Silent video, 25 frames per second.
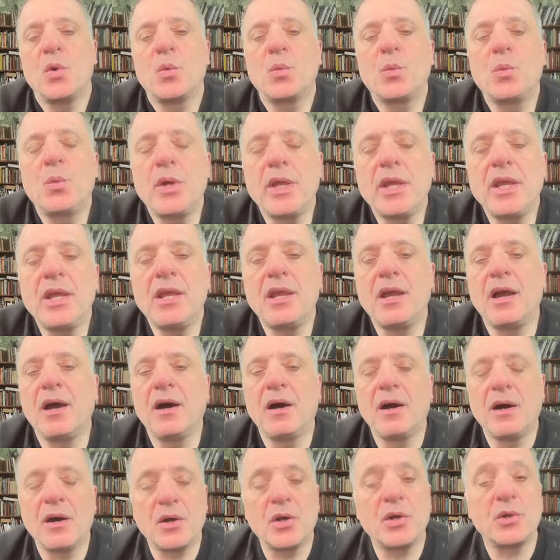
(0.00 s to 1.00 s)
we
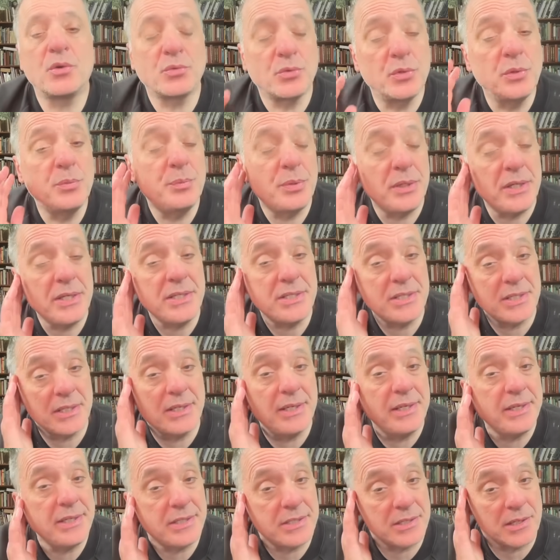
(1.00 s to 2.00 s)
are
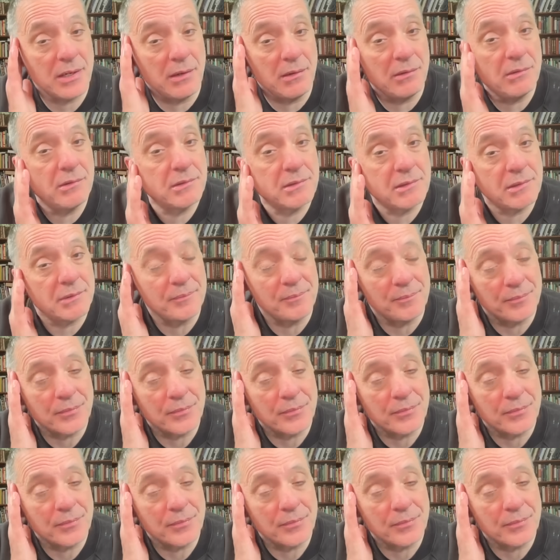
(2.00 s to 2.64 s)
repeatedly told.